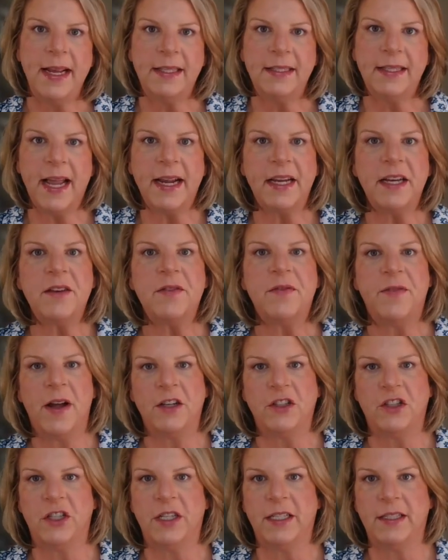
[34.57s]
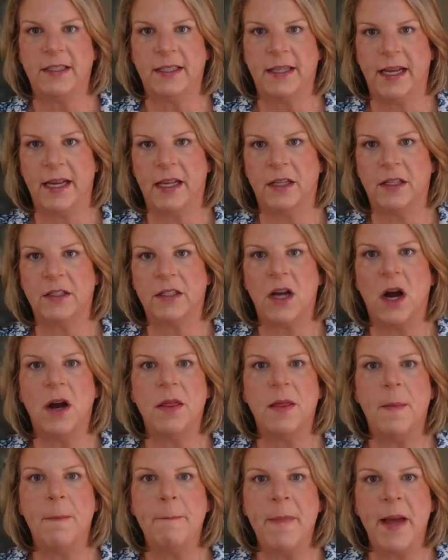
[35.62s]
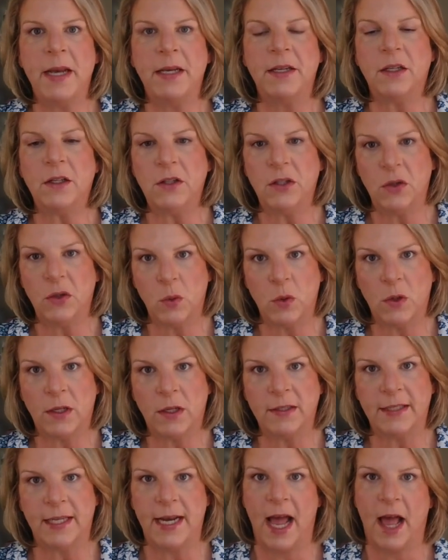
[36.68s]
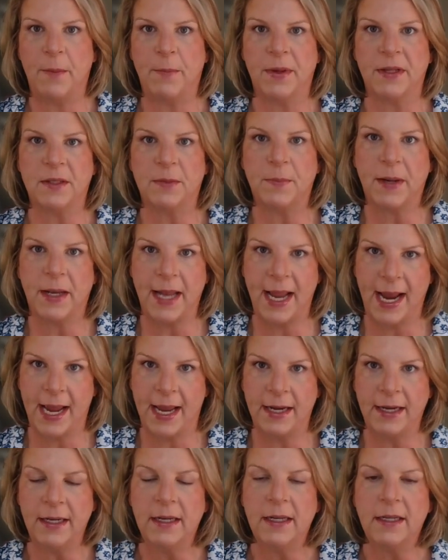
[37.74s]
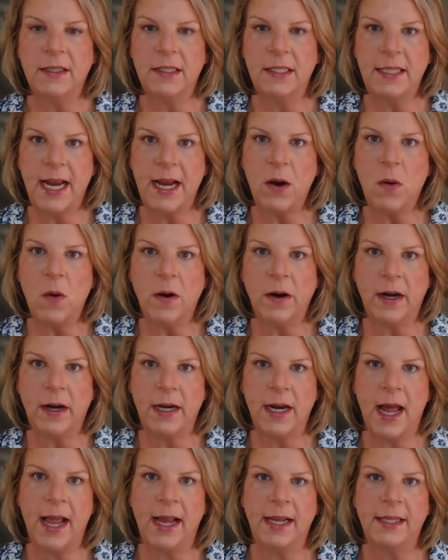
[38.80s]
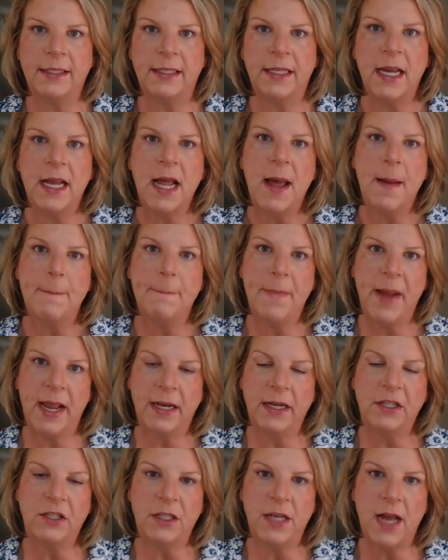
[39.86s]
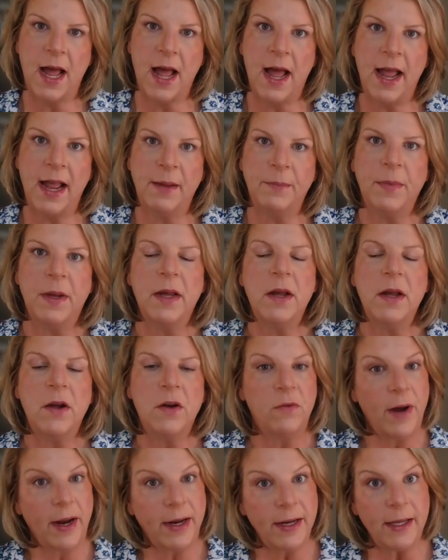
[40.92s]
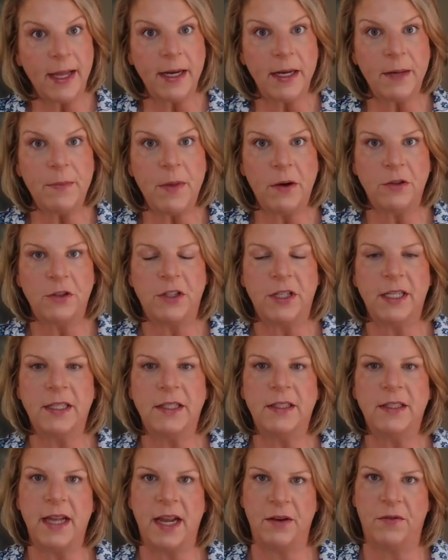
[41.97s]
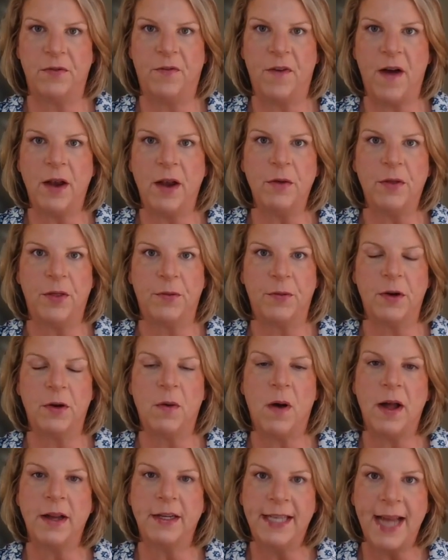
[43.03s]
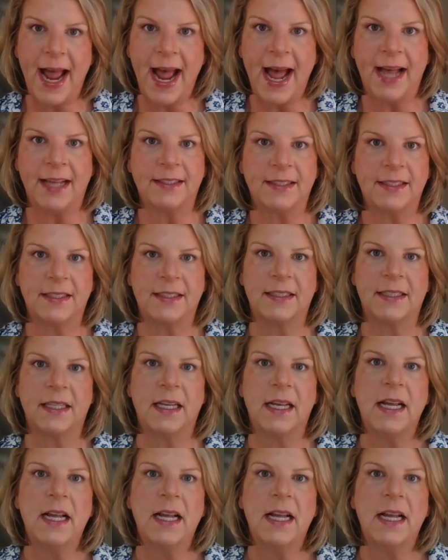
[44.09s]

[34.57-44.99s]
Executive functioning skills are the mental tools that help us plan, stay organized, manage time, regulate emotions, and follow through on tasks.